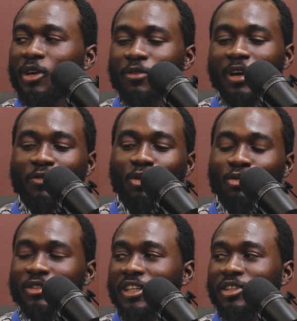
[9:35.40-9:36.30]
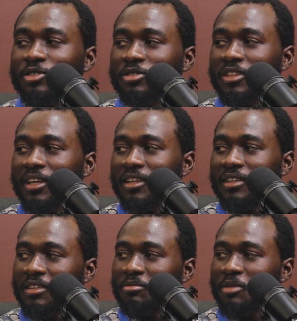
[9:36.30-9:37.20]
if you have your projections, I
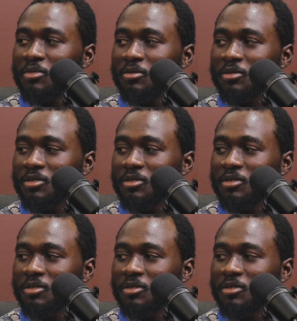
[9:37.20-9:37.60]
think we might be able